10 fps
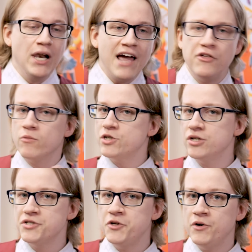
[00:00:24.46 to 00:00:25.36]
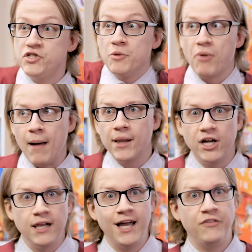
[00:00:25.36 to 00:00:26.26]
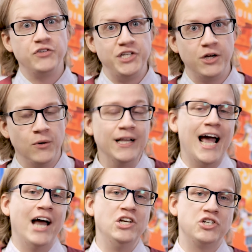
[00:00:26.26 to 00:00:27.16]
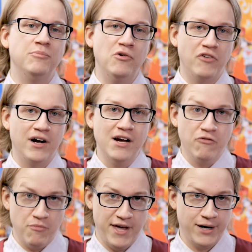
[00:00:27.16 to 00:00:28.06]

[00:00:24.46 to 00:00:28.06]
if you like the original series, you're probably going to like the sequel, and you should move on from